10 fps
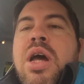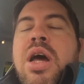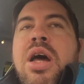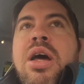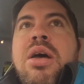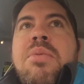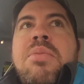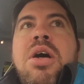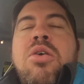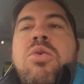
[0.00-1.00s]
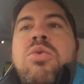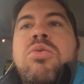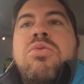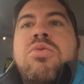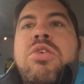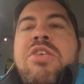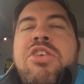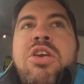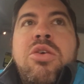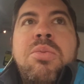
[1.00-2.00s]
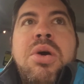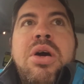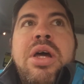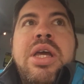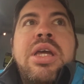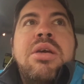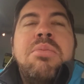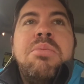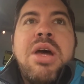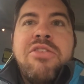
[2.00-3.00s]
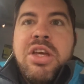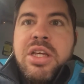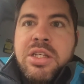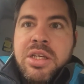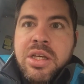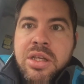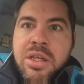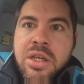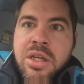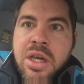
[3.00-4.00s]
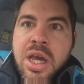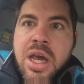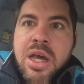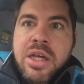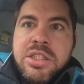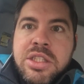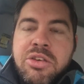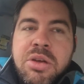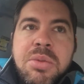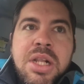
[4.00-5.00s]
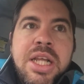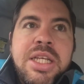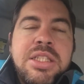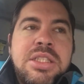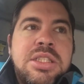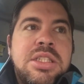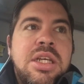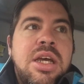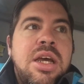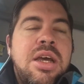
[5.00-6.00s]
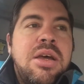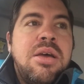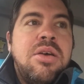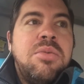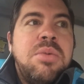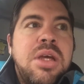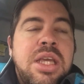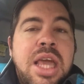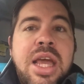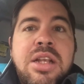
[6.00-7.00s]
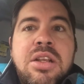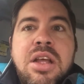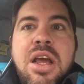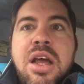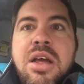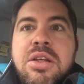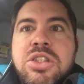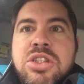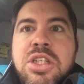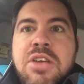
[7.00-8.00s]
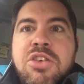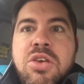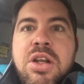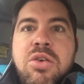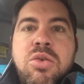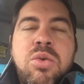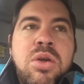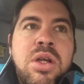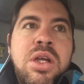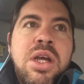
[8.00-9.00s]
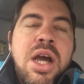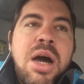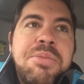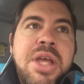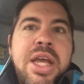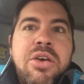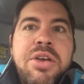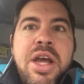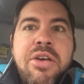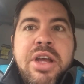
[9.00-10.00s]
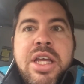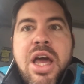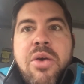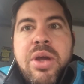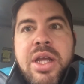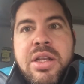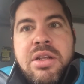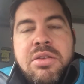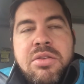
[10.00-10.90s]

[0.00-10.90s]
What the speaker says: I'll review my Mavic Cirium Elites again, just to give you a little update on how they're going.